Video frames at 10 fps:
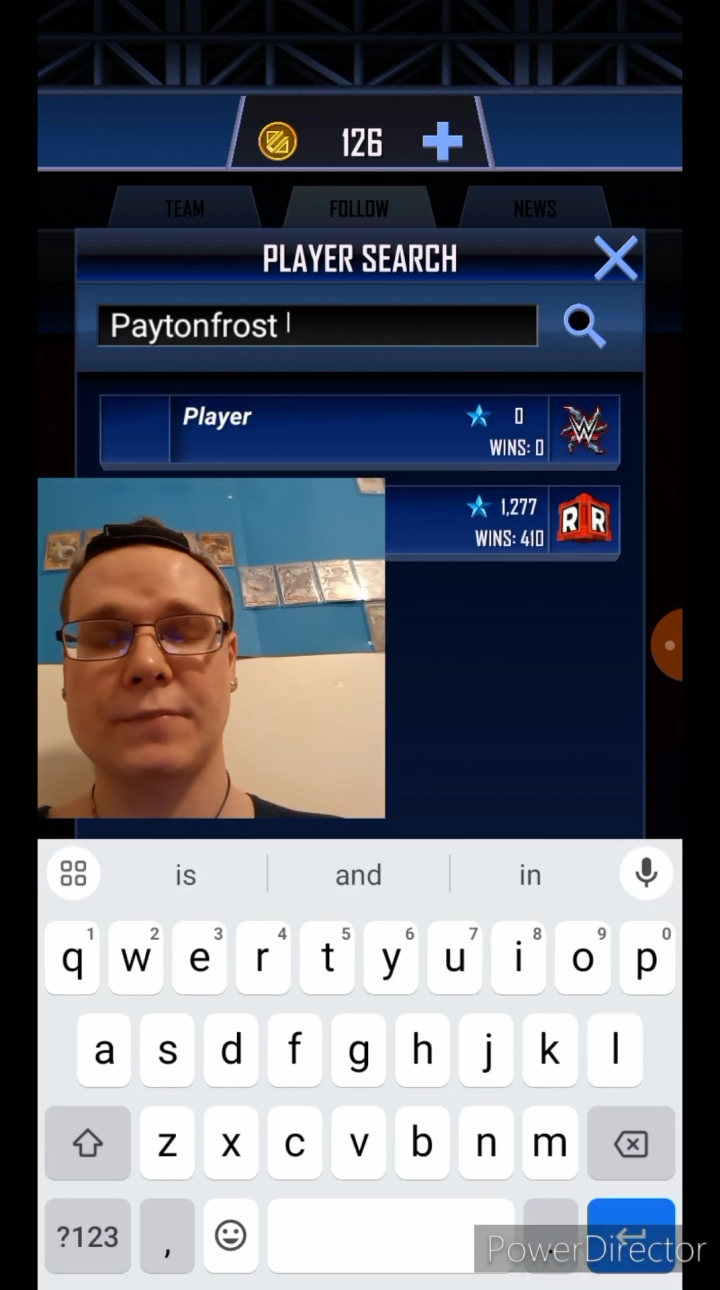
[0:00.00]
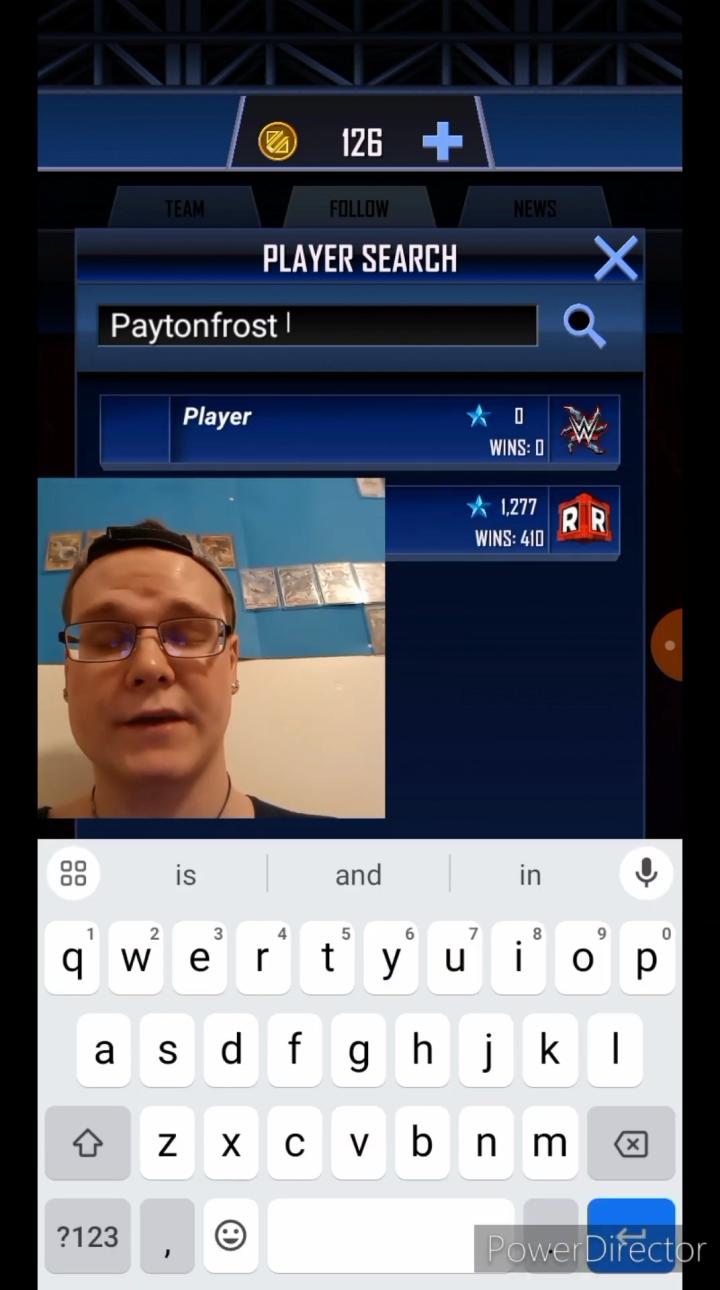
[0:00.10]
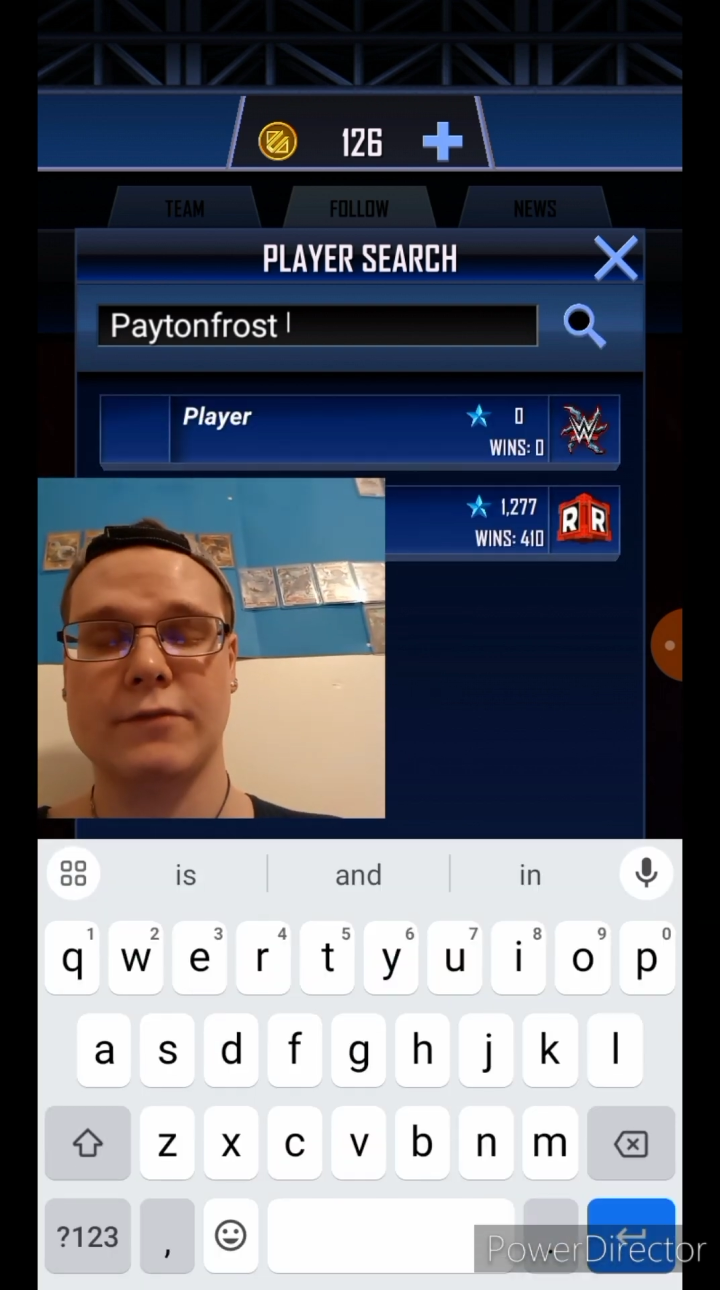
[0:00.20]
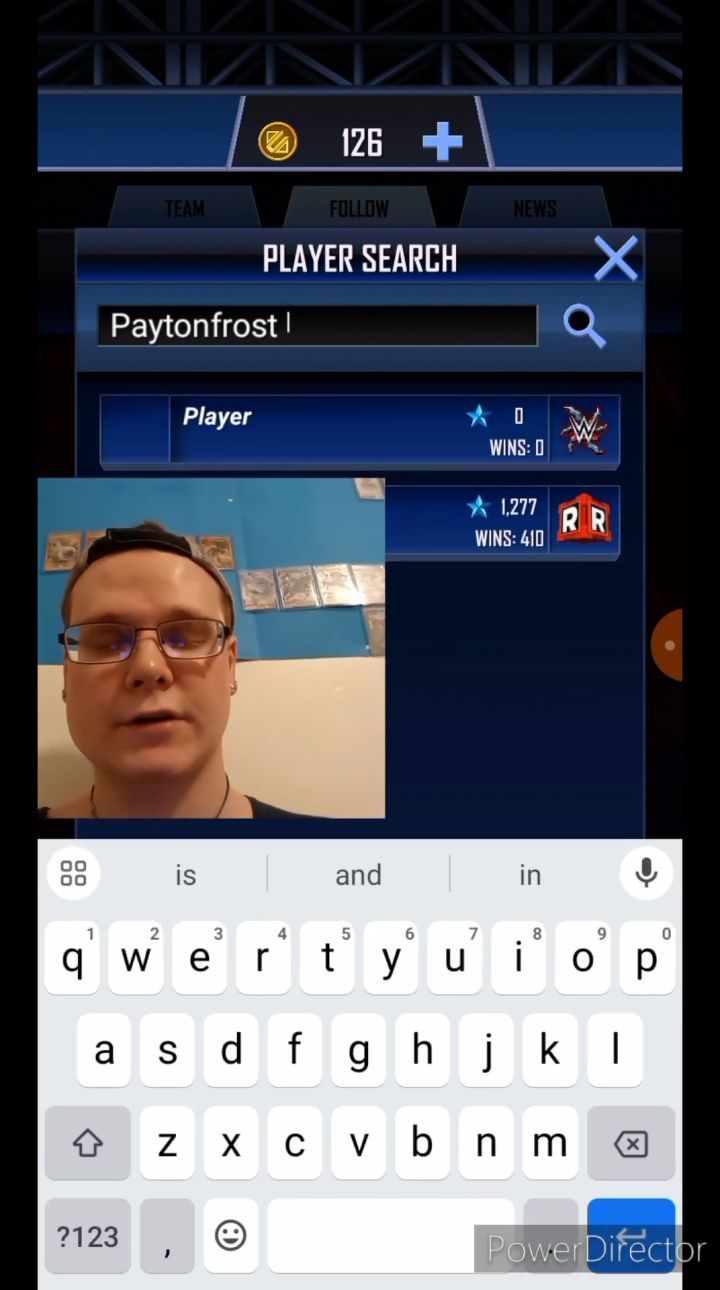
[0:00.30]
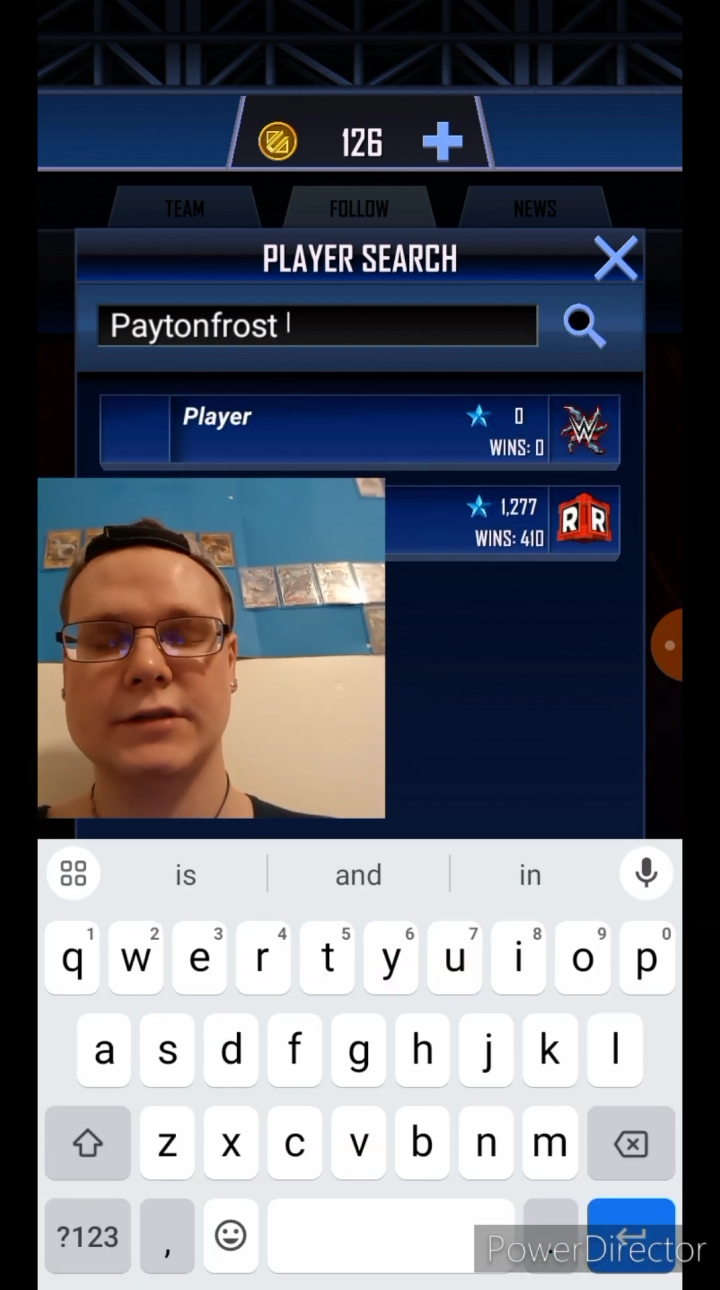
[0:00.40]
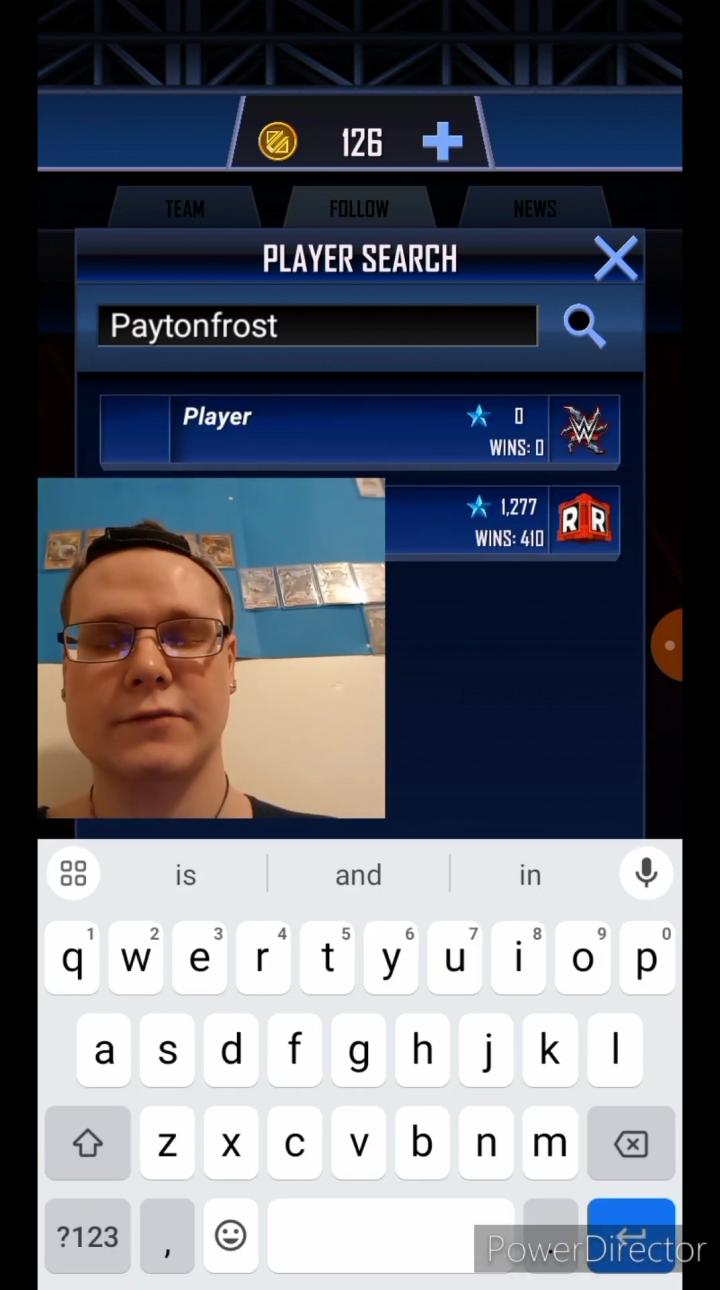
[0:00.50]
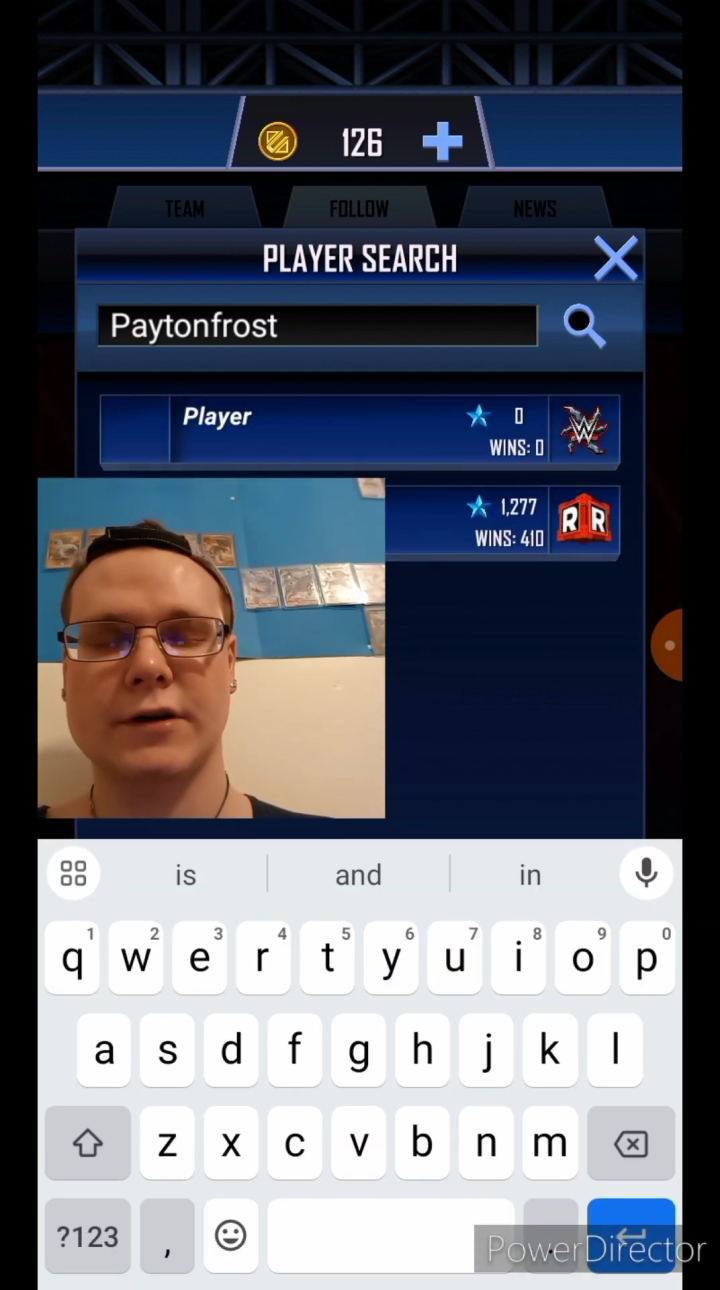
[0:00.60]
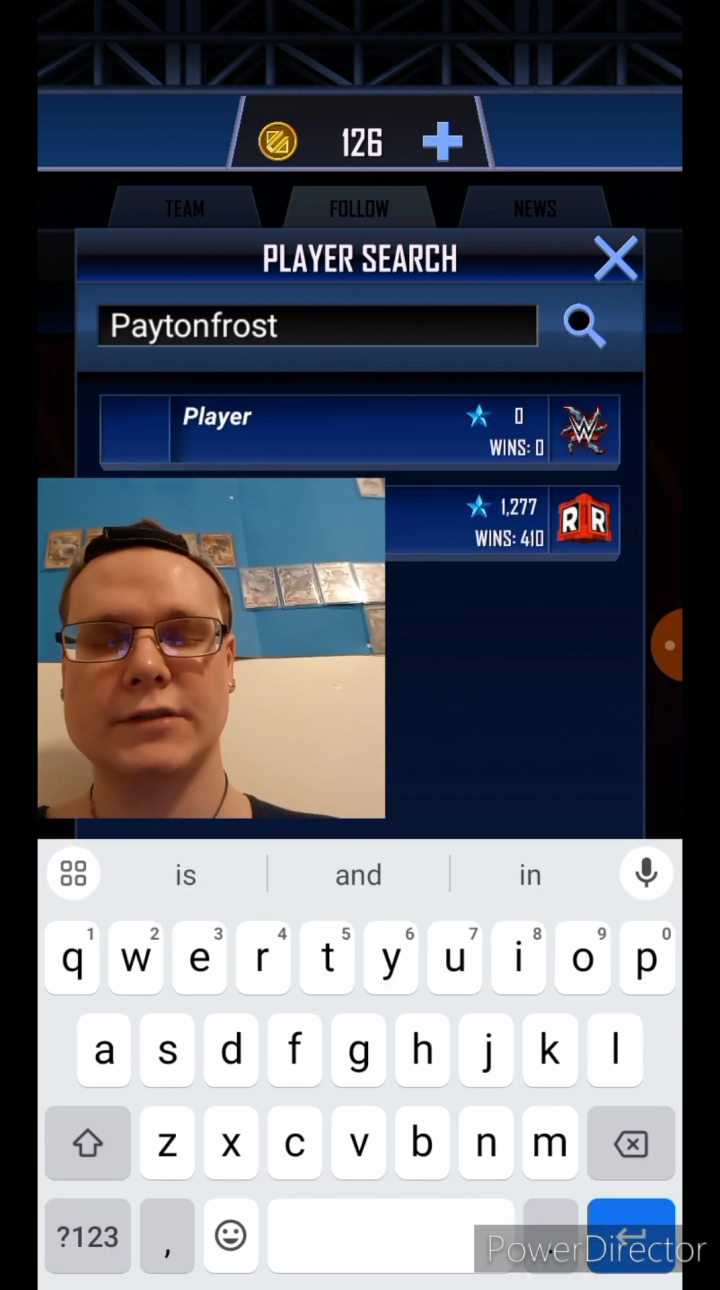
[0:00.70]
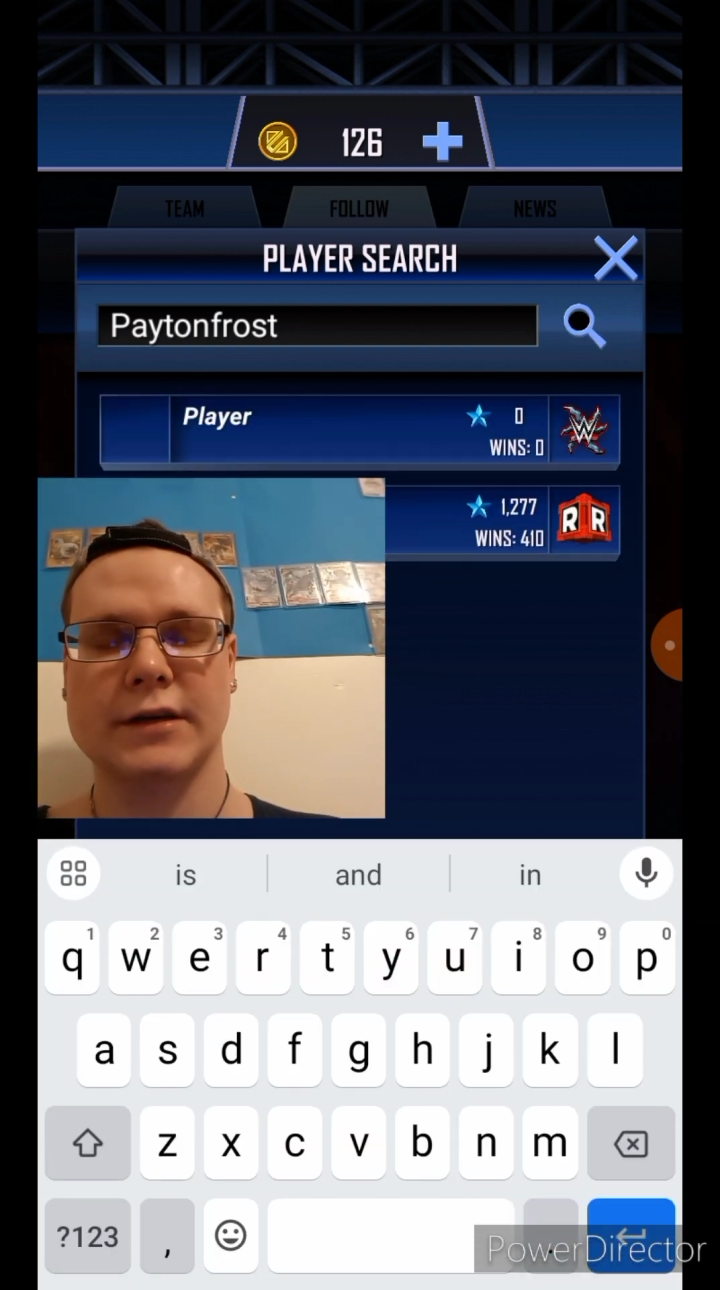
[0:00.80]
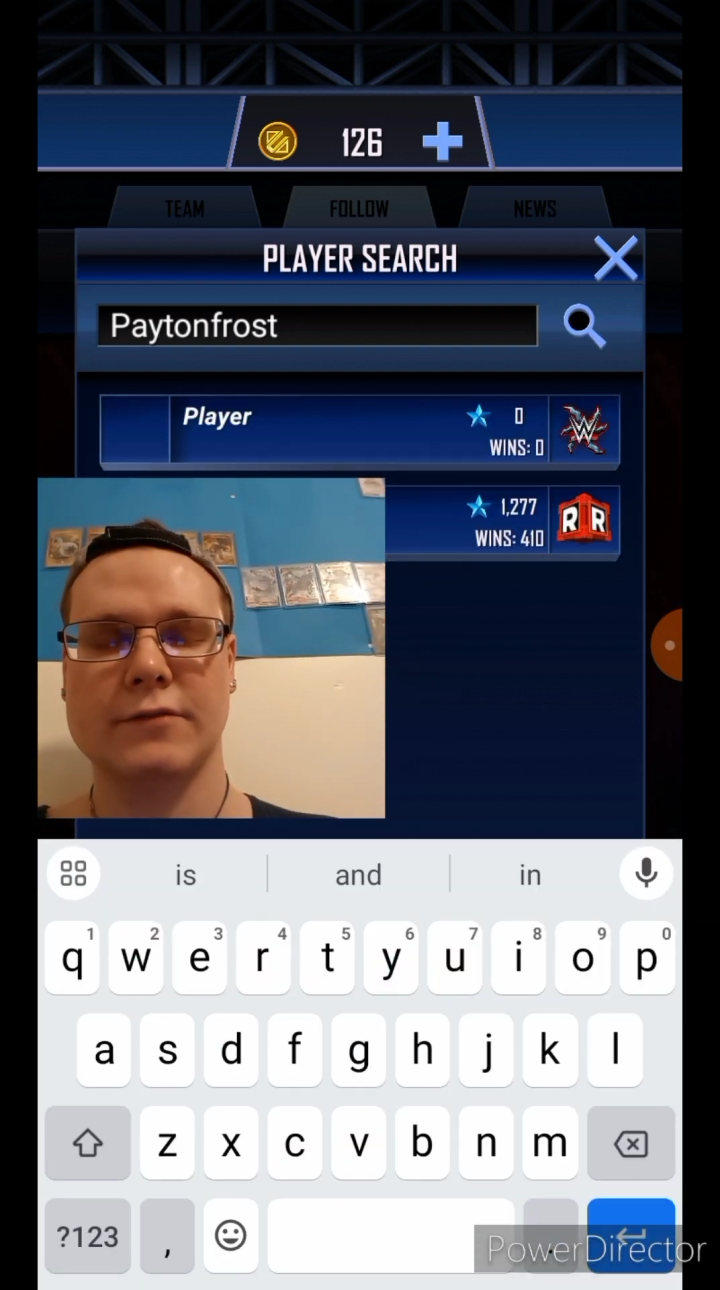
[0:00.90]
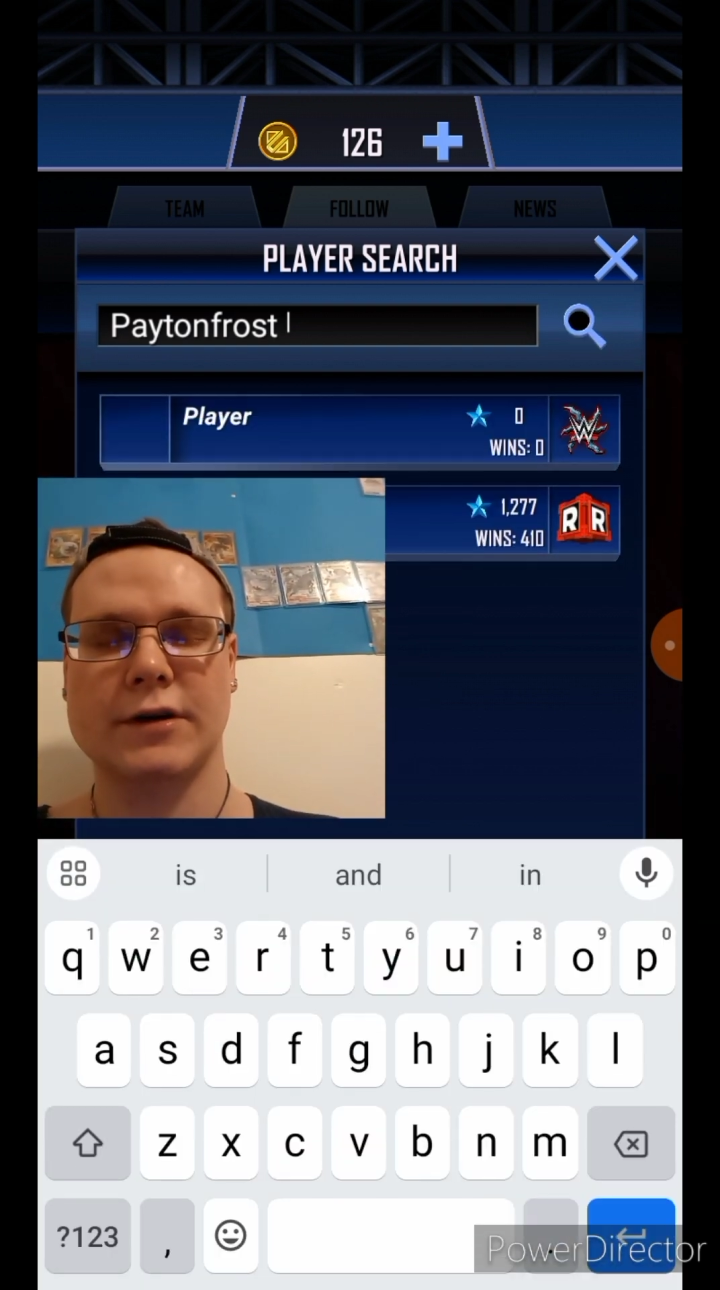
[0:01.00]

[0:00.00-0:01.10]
if there's if there's if